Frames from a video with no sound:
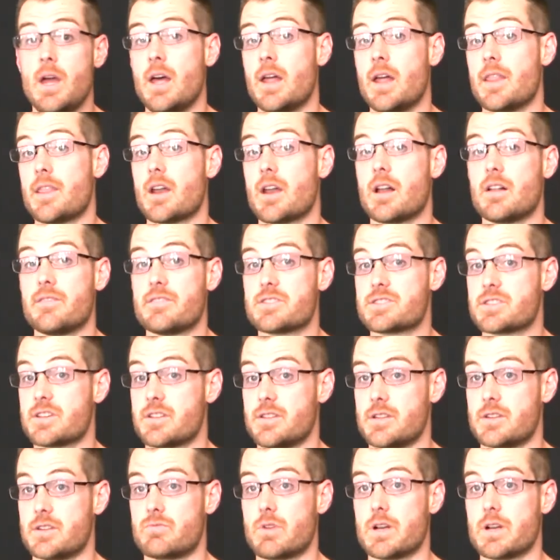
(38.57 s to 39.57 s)
and then all of a
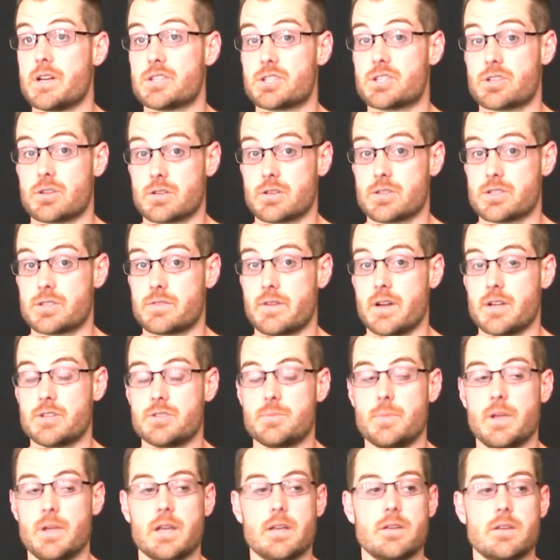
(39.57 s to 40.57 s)
sudden they're running circles around
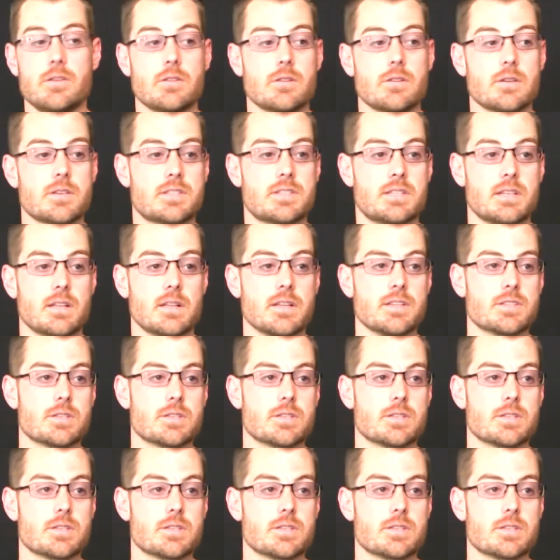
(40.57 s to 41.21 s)
you making you look silly.